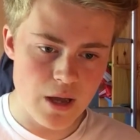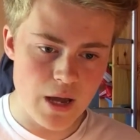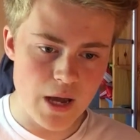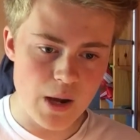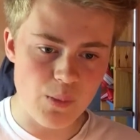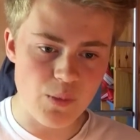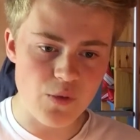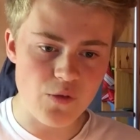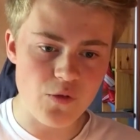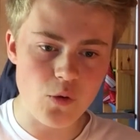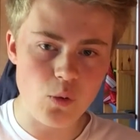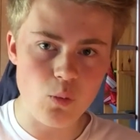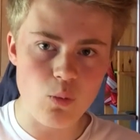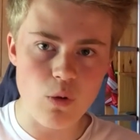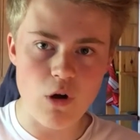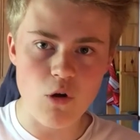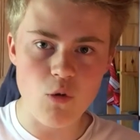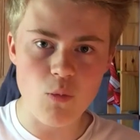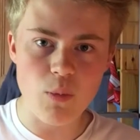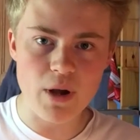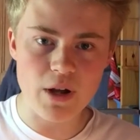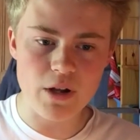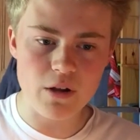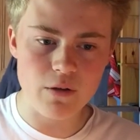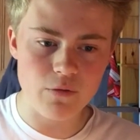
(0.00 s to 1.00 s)
And we've got
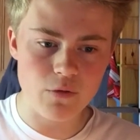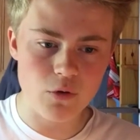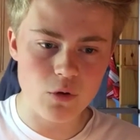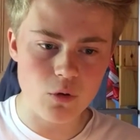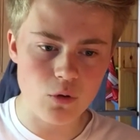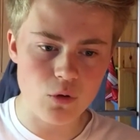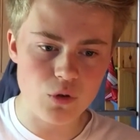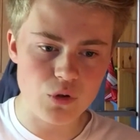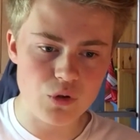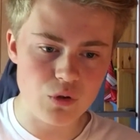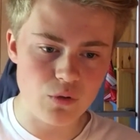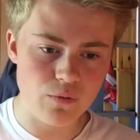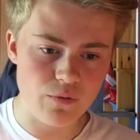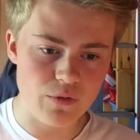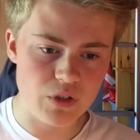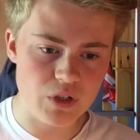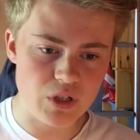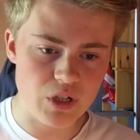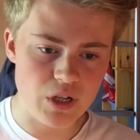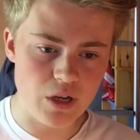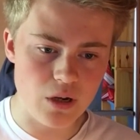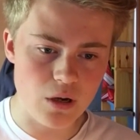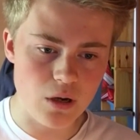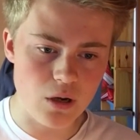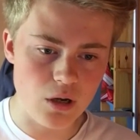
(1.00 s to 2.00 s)
Welbeck, of course,
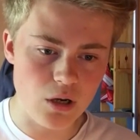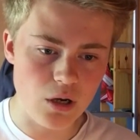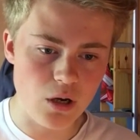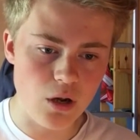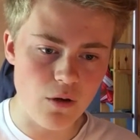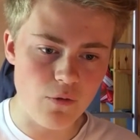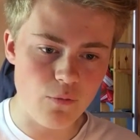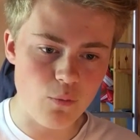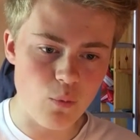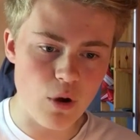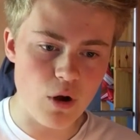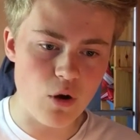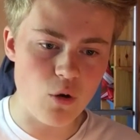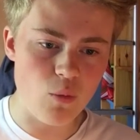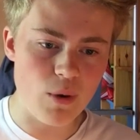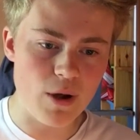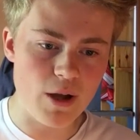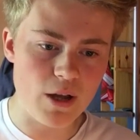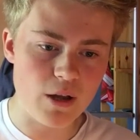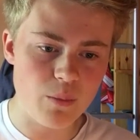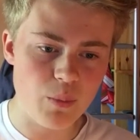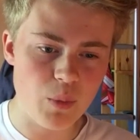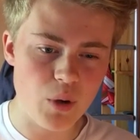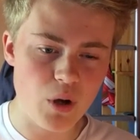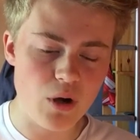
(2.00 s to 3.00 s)
obviously. I love
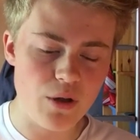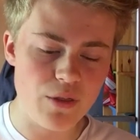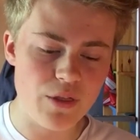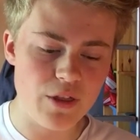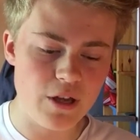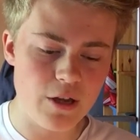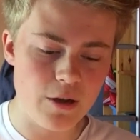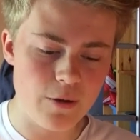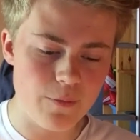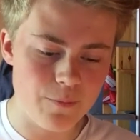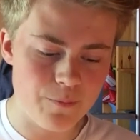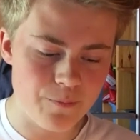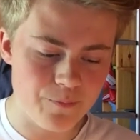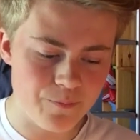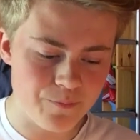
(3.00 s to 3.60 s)
Welbeck, but I think